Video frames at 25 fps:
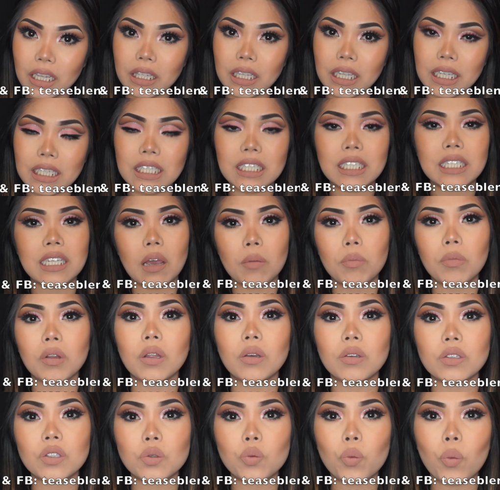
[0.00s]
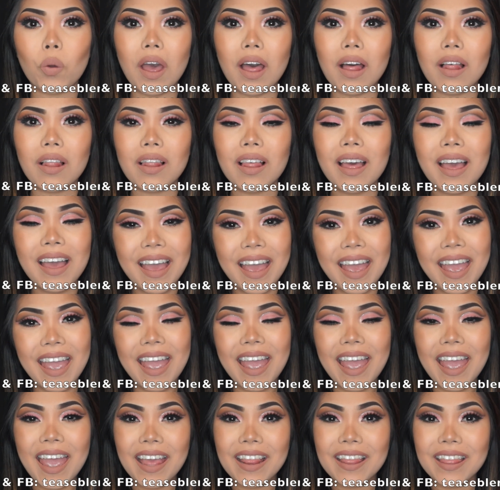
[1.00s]
linked down below as well.
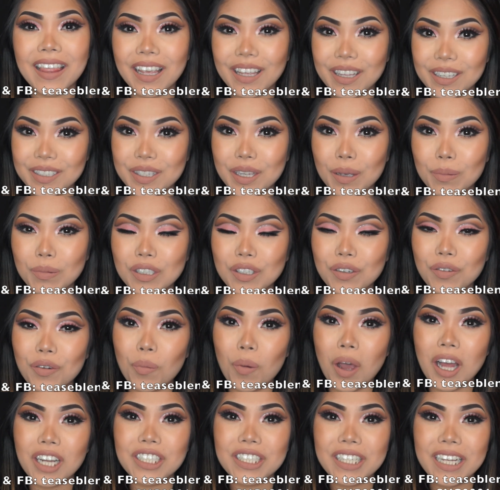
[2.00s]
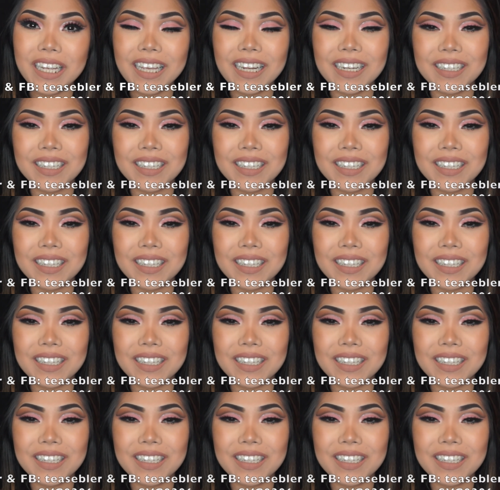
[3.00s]
Thank you so much for watching,